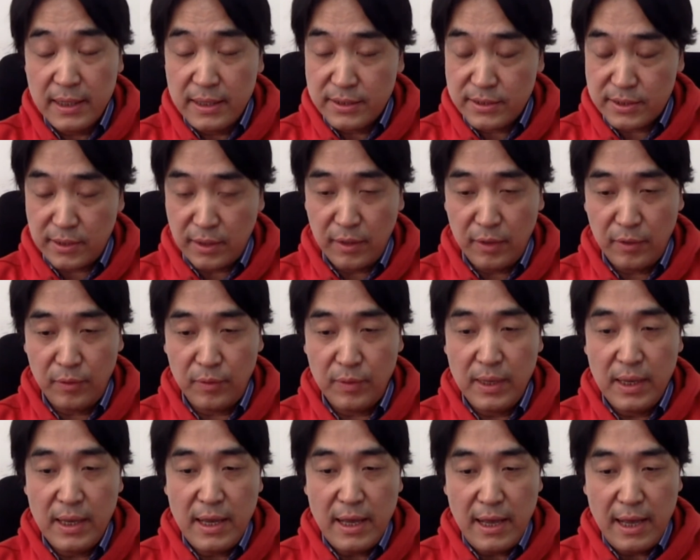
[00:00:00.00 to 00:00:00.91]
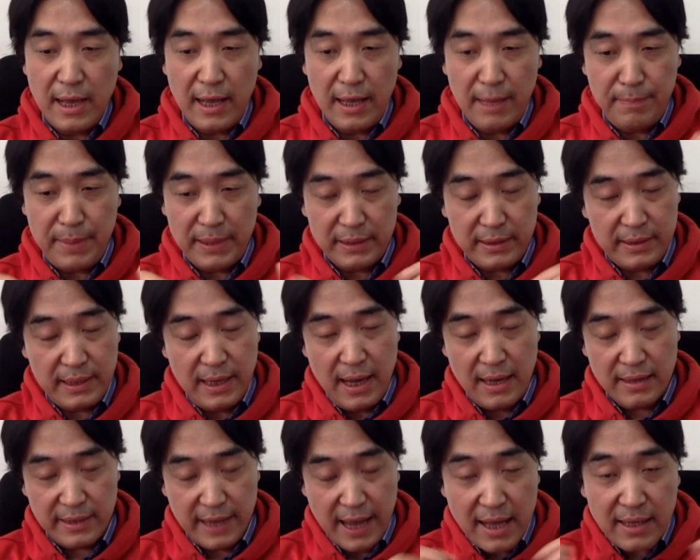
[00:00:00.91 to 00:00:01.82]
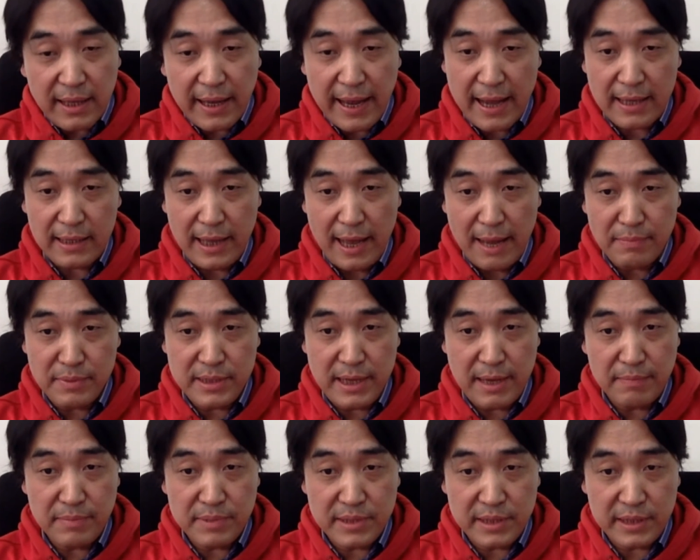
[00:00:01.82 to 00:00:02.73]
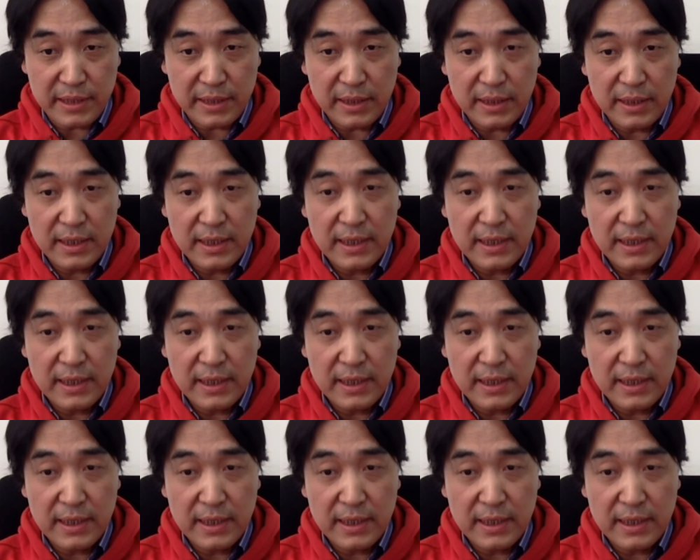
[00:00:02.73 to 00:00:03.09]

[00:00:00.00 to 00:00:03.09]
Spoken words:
So, but on the other hand, MCMC